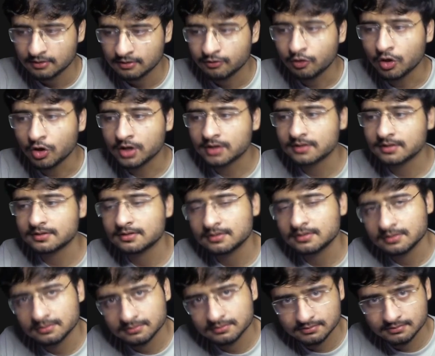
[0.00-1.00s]
For
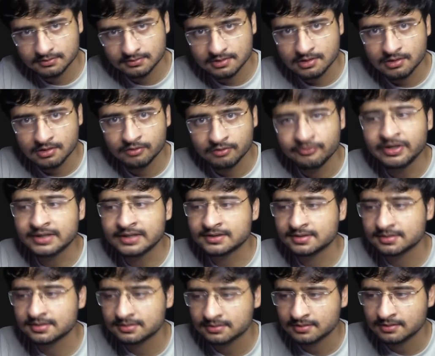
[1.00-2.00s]

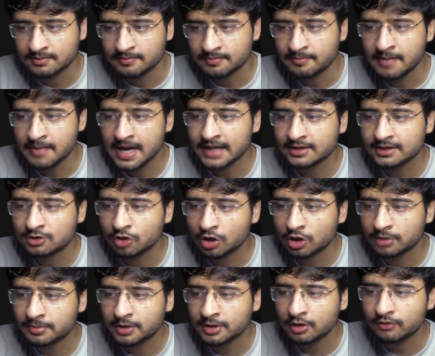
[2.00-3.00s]
width, math
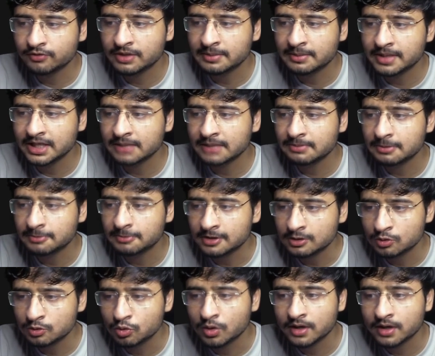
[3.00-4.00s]
dot min of remaining
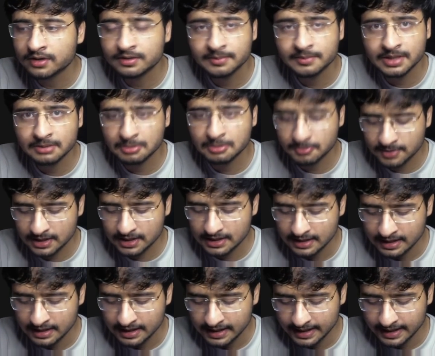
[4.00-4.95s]
people. Who are remaining people?